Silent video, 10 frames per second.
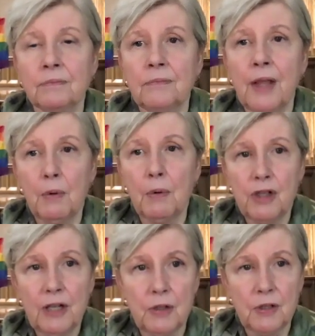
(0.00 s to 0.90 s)
They were
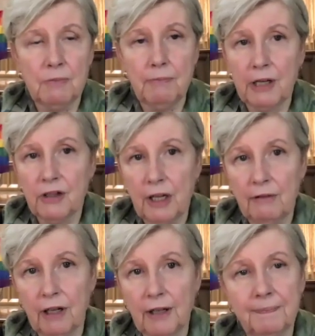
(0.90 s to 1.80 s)
judges in
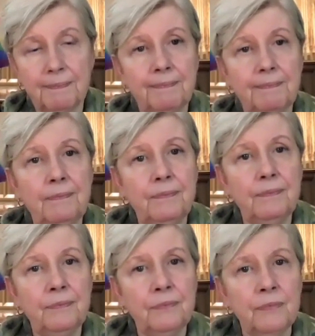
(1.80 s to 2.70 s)
Beersheba.
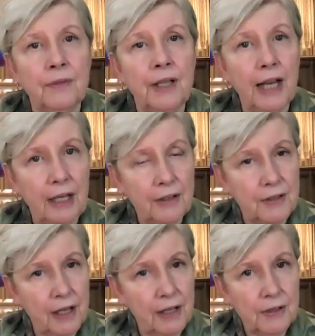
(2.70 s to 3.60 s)
Yet his
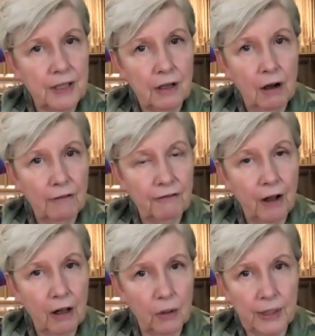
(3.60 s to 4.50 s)
sons did not
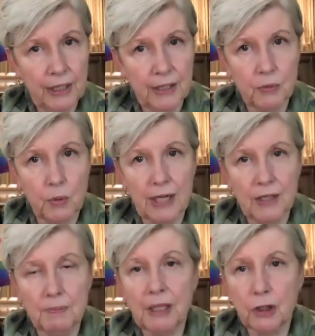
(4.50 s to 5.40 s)
follow in his
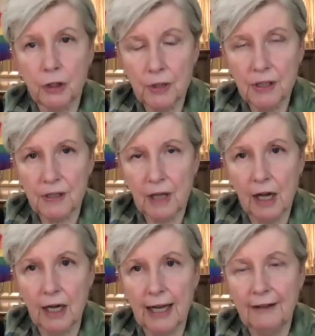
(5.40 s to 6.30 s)
ways, but turned
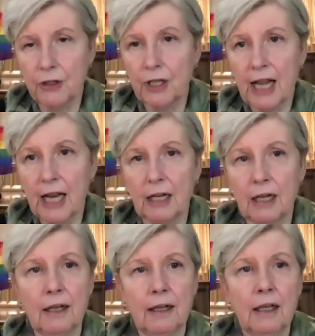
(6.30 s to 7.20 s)
aside after gain.
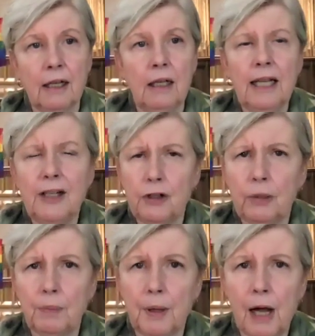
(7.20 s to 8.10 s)
They
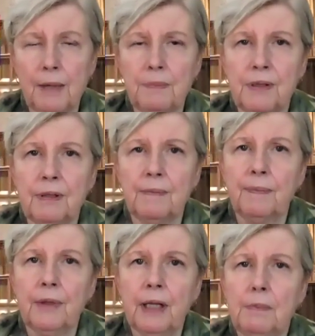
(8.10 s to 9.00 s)
took bribes
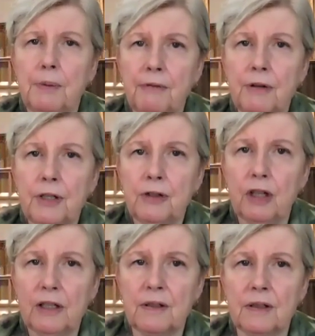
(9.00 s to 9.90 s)
and perverted
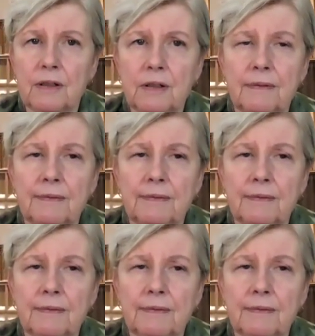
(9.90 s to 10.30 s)
justice.